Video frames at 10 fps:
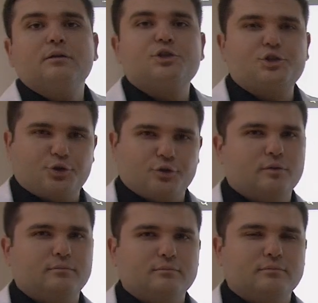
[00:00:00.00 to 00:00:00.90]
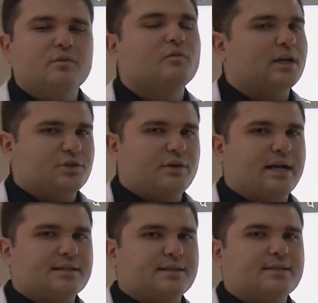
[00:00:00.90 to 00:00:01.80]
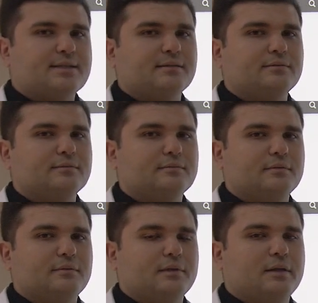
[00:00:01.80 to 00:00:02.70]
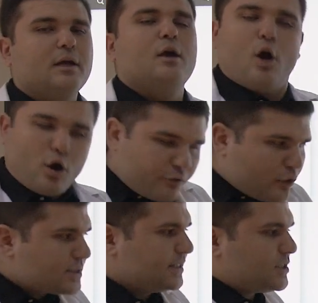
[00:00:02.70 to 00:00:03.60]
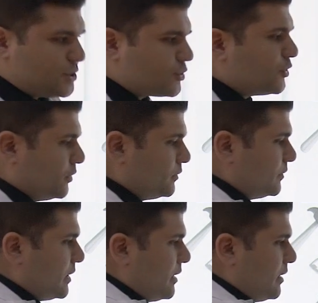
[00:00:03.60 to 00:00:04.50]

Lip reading: too. What's your answers? Of course it is true.